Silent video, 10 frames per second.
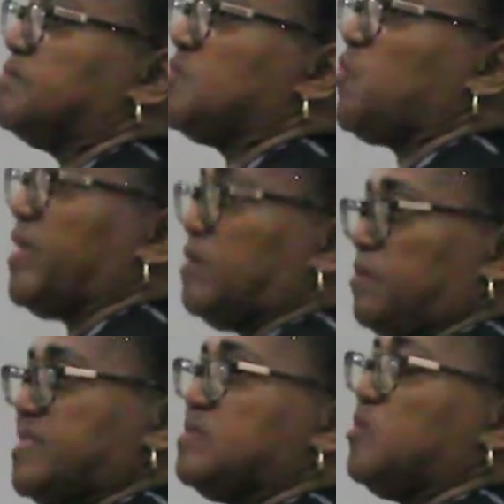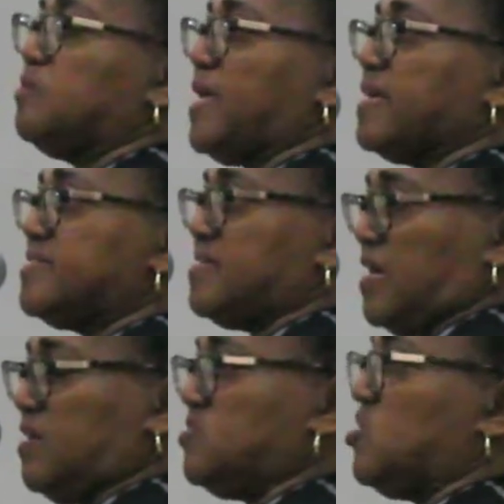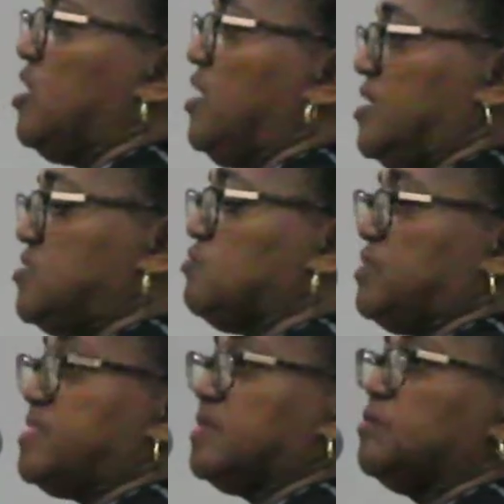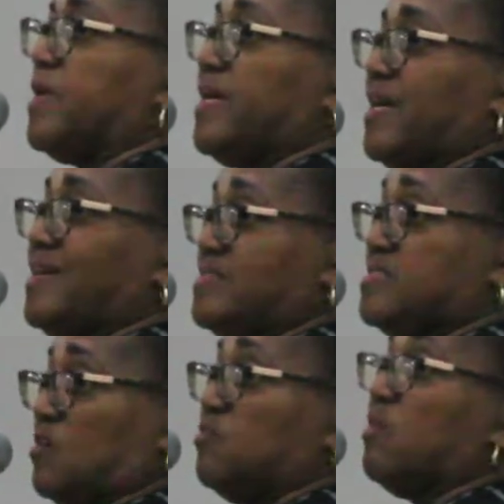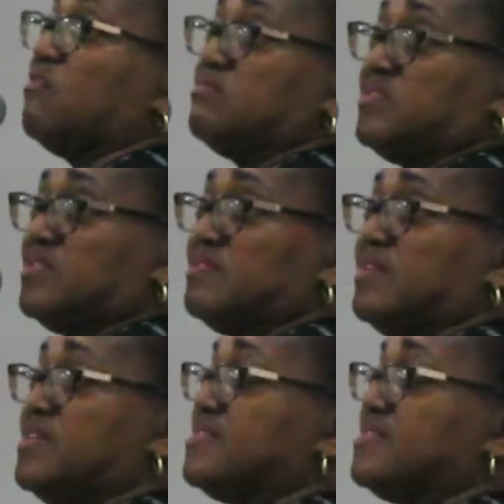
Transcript: quite a bit about black sage is the reason why it's around. There's